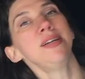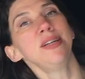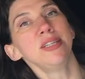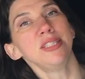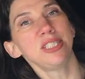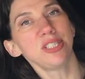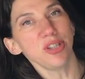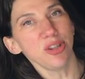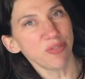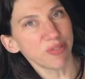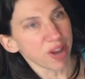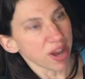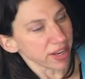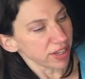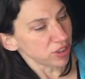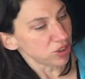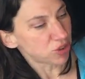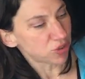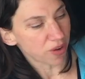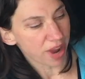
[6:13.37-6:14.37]
So you've got
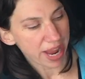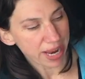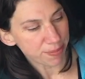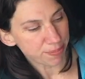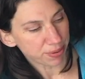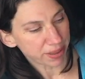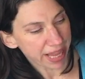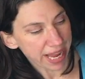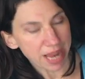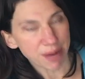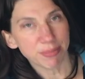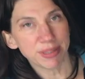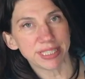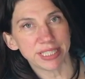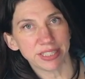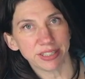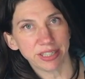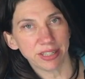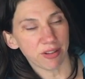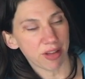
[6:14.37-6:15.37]
your dried plant
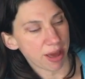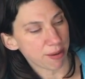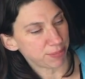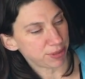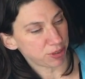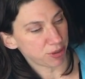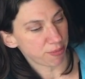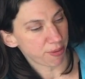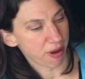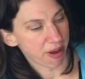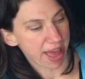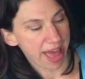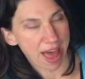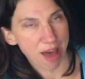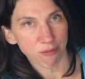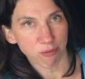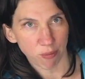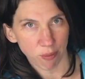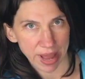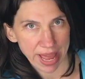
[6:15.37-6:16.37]
material up to about
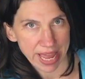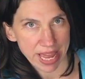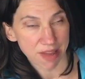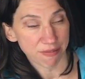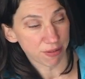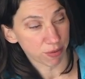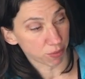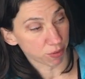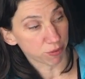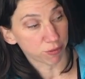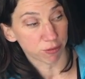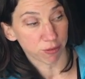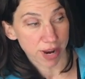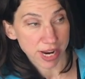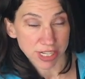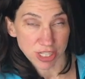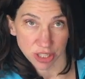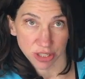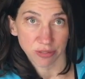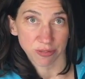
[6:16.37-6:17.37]
halfway. If it were
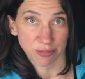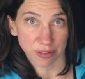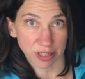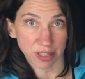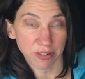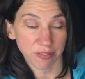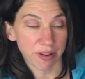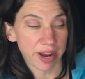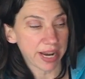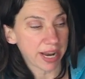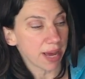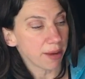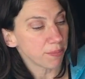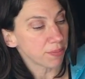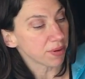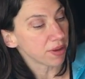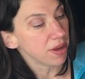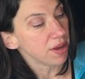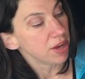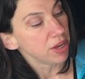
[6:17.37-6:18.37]
fresh, you'd fill it right up.
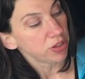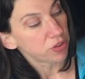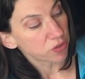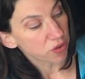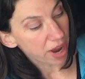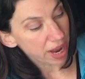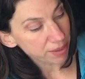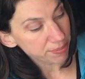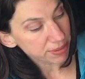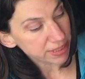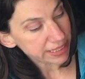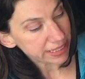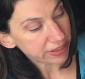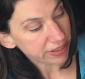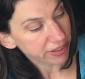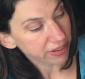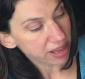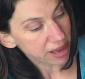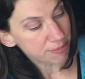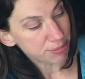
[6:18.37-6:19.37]
Dried
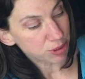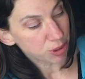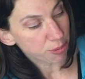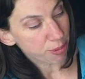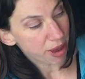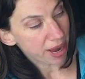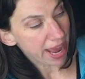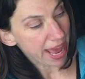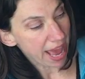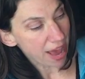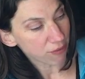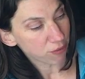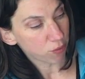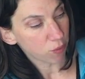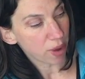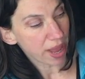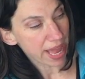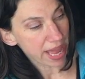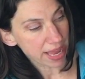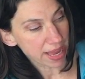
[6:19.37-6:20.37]
material up to about
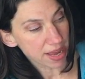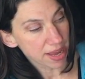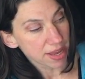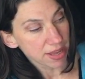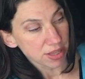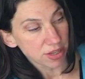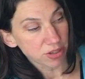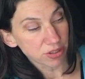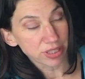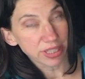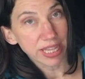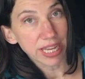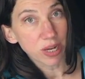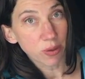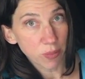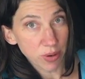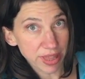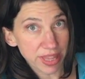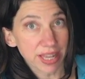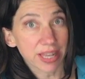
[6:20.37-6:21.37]
halfway, your
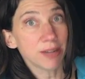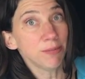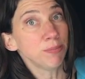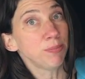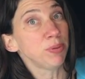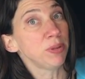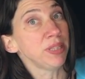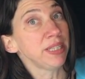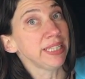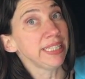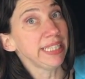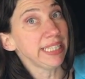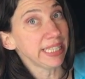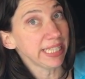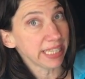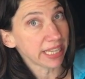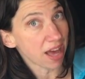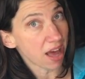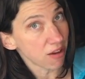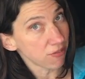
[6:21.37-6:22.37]
liquid that completely
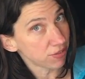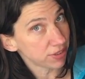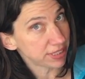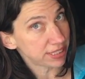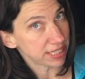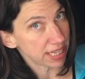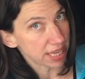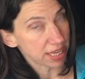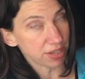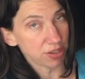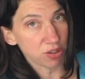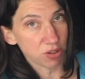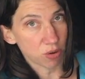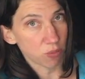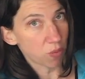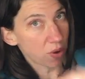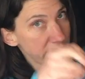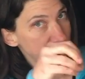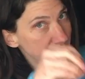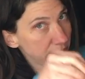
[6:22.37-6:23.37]
covers it. You don't
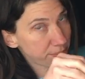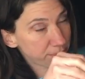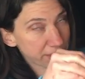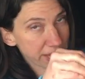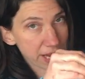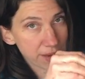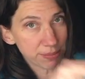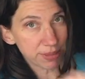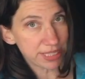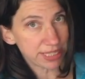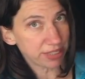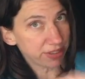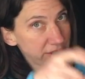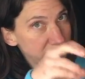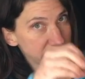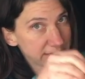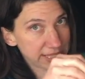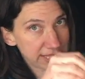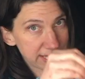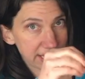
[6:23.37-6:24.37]
want any plant
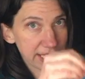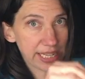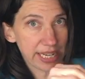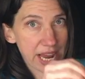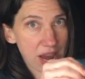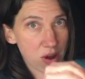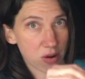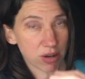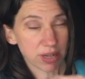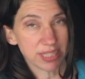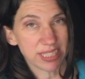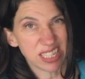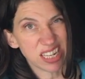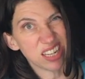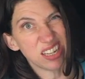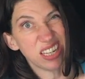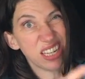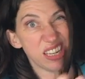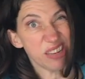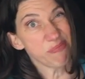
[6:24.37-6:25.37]
material sticking out, because that
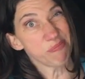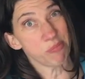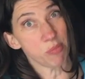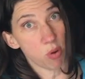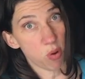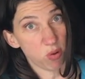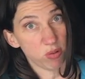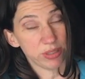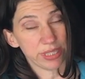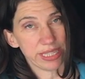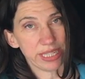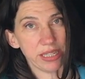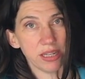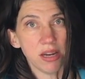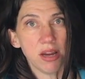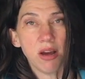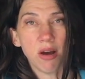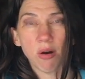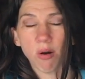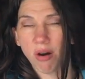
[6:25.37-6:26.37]
could get moldy
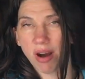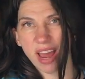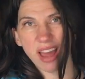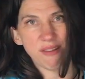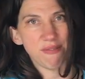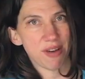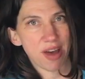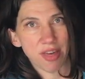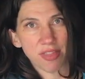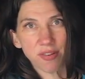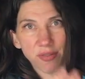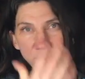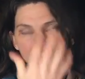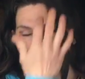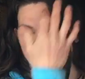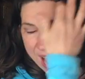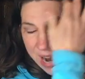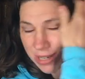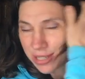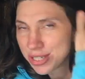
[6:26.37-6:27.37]
or have other
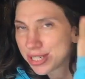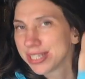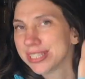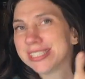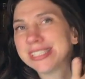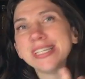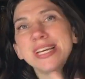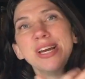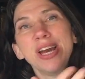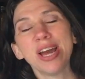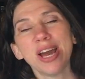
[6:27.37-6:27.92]
reactions